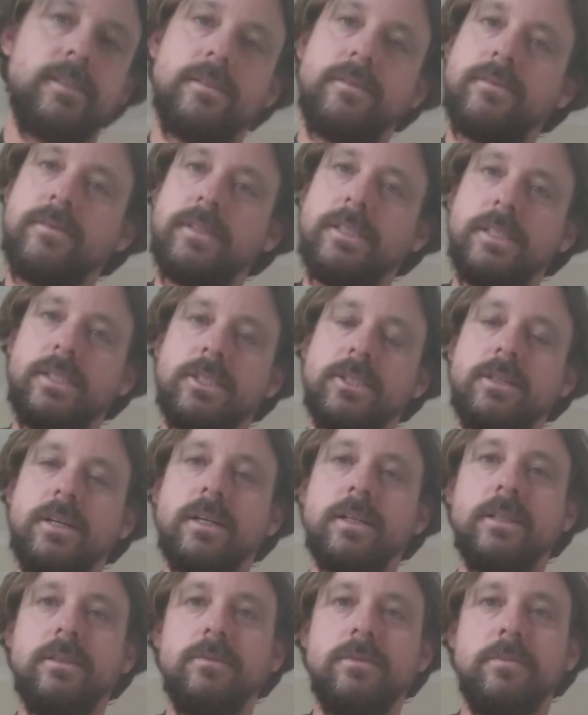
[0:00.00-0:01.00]
that are really
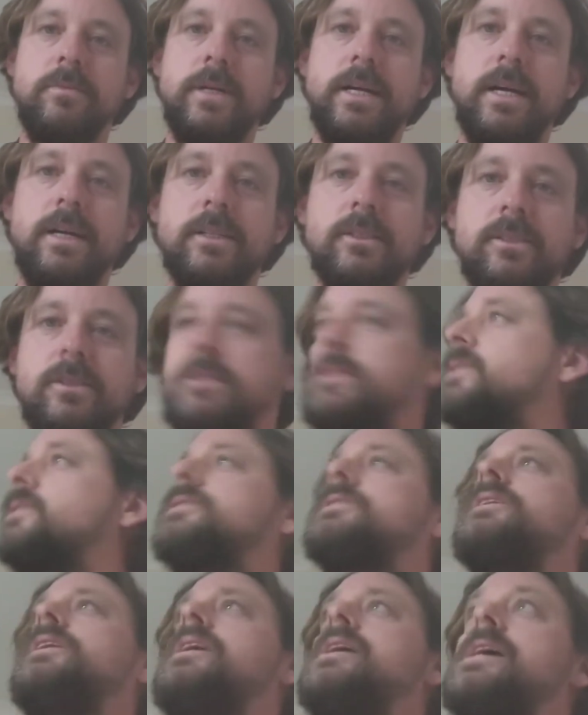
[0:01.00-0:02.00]
struggling with power
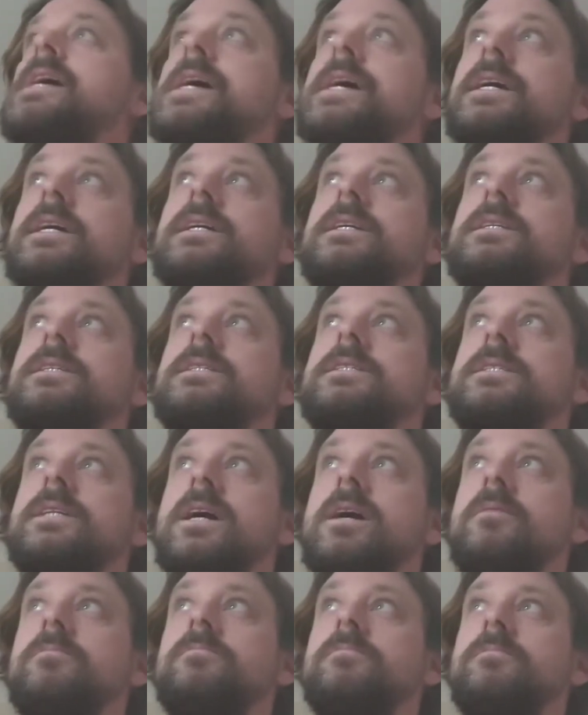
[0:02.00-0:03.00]
chords.
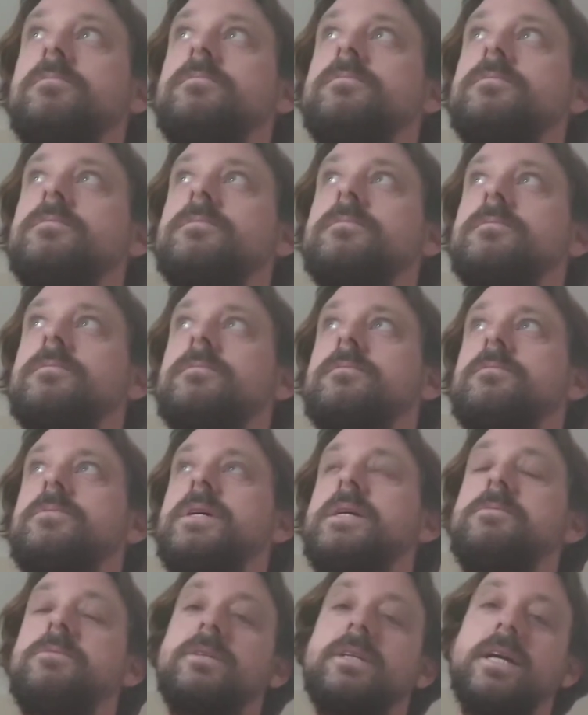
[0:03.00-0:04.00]
Some
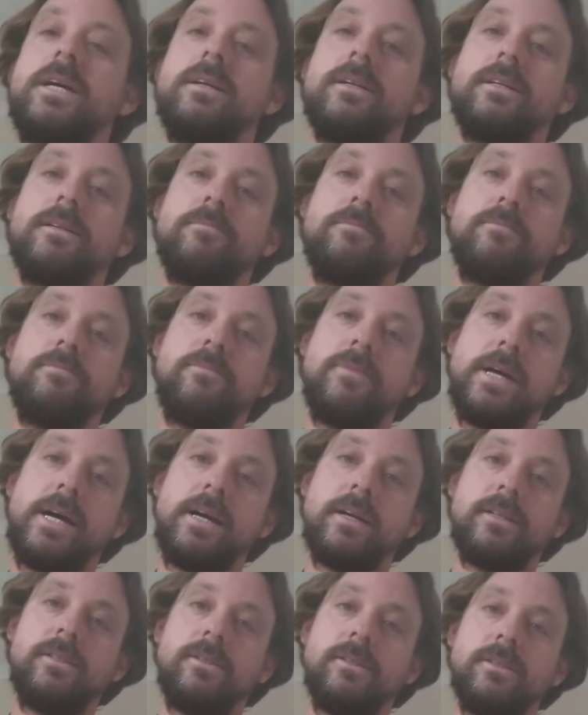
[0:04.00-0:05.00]
people get
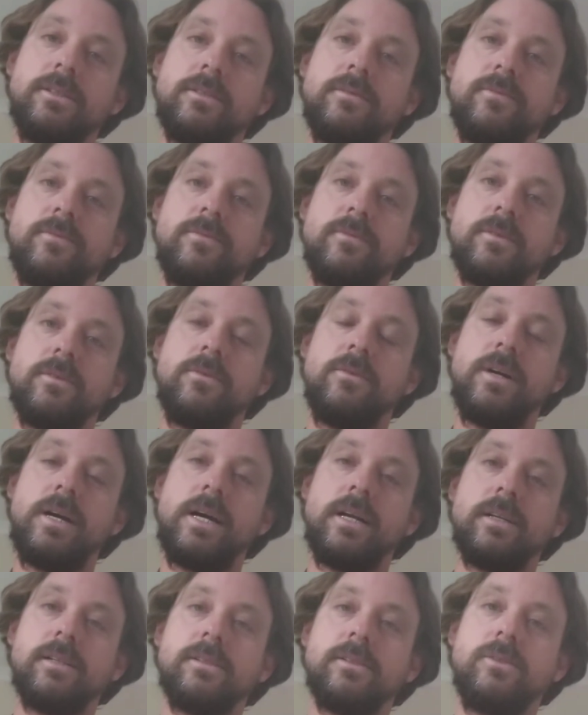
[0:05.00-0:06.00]
power chords
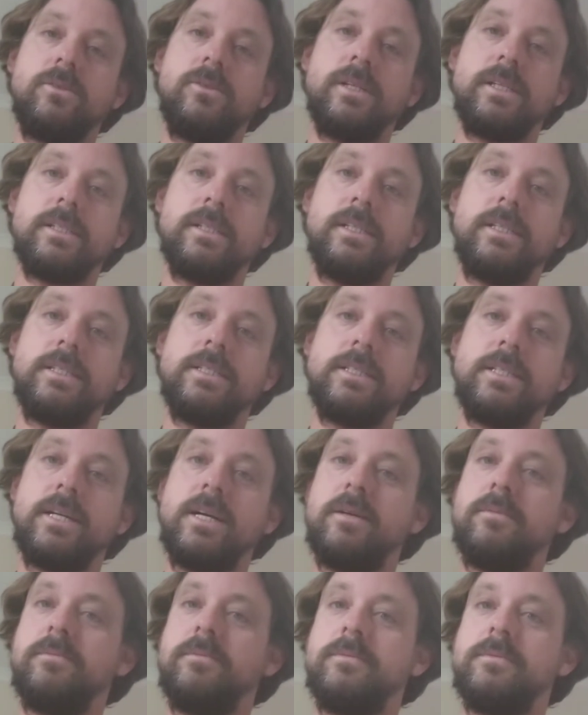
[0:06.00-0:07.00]
quite quickly.
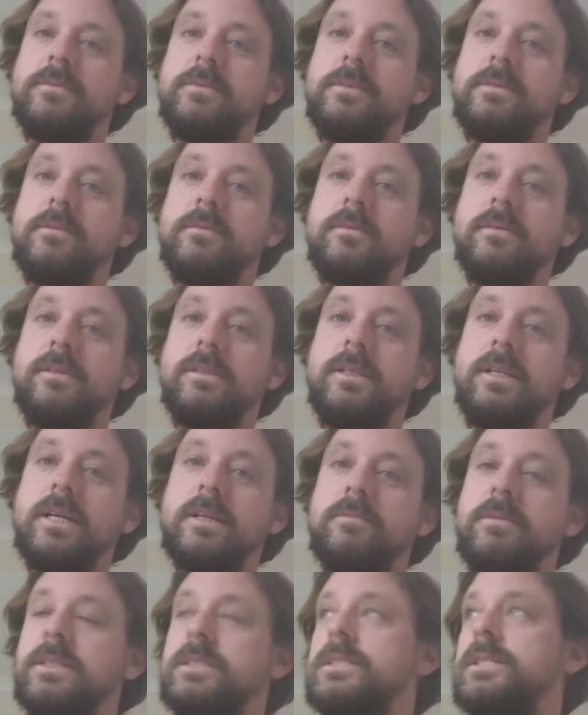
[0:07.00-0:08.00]
Some,
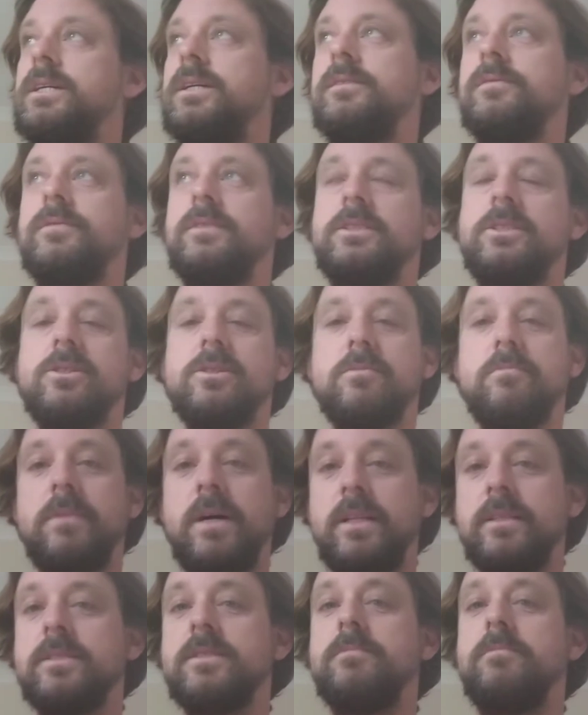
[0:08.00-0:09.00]
like myself, took
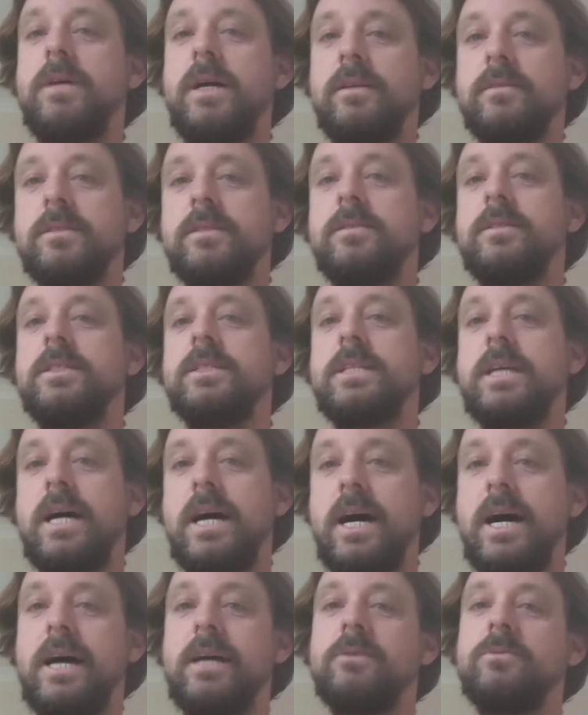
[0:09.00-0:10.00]
months and months of just
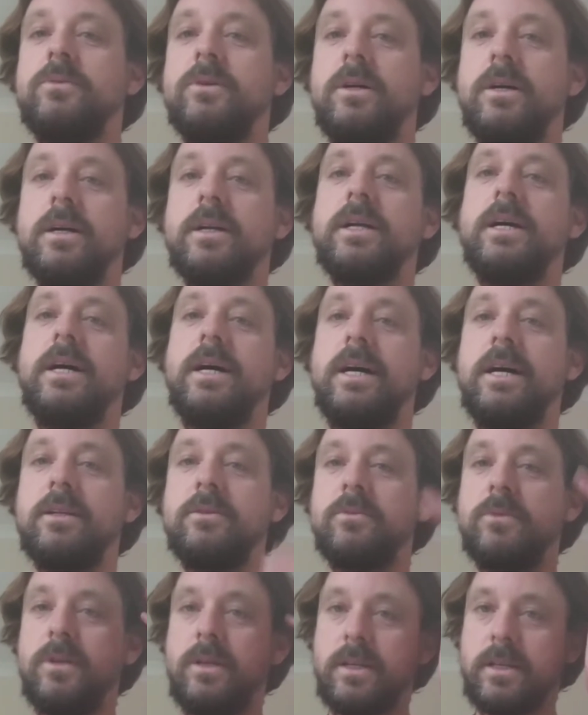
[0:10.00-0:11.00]
hard work,
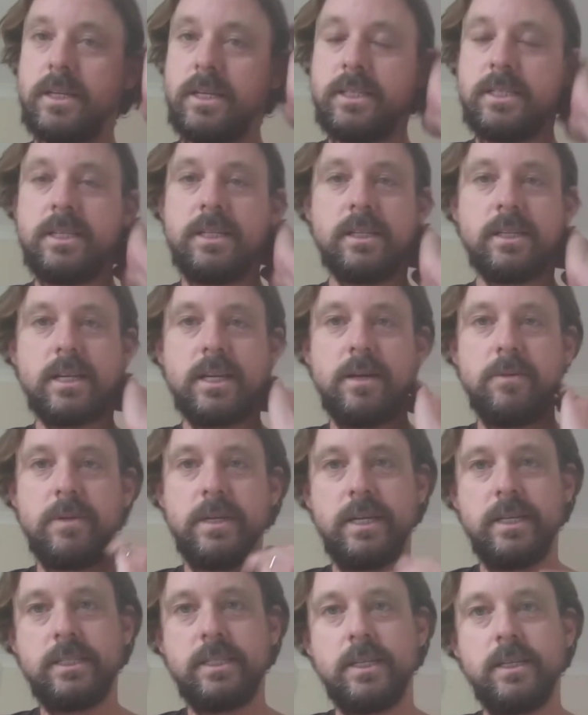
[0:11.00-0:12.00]
hard work. It didn't come
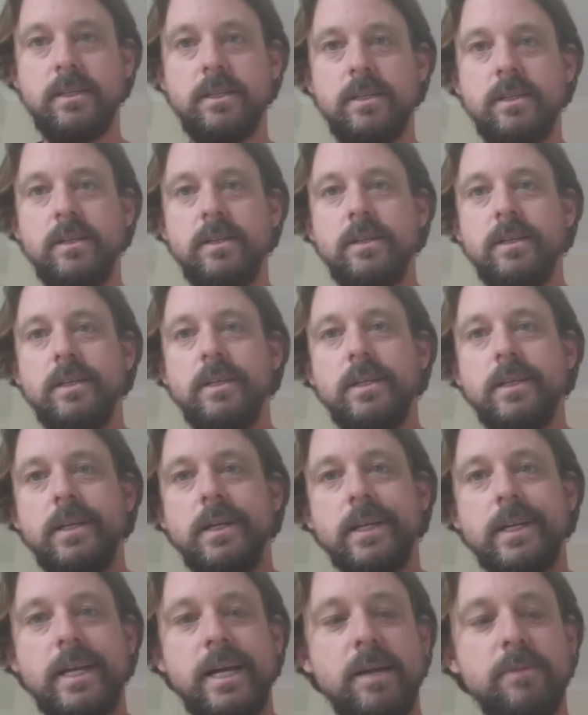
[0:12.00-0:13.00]
easy.
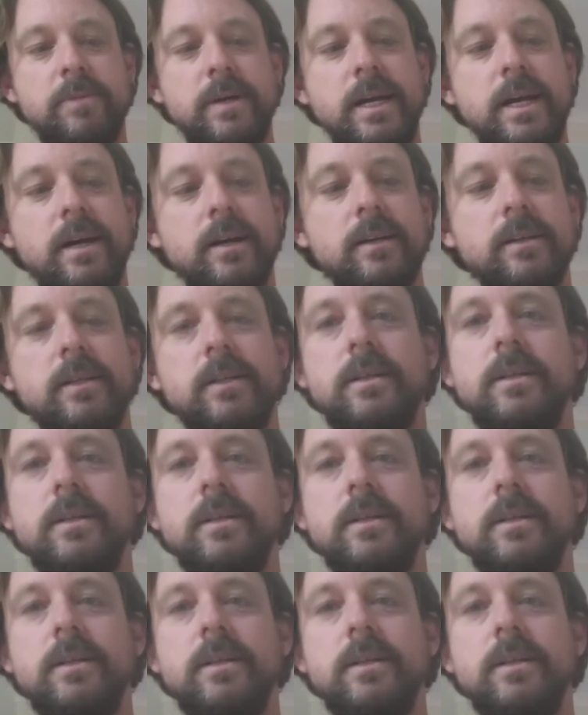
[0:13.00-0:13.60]
Okay, power